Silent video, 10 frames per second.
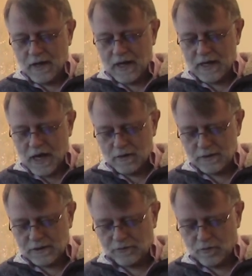
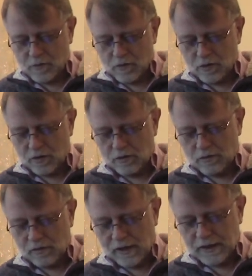allows for more
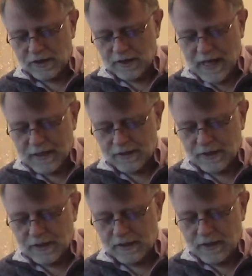
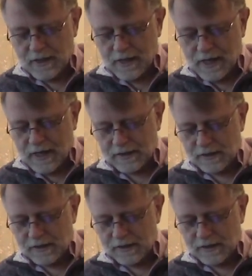relationality and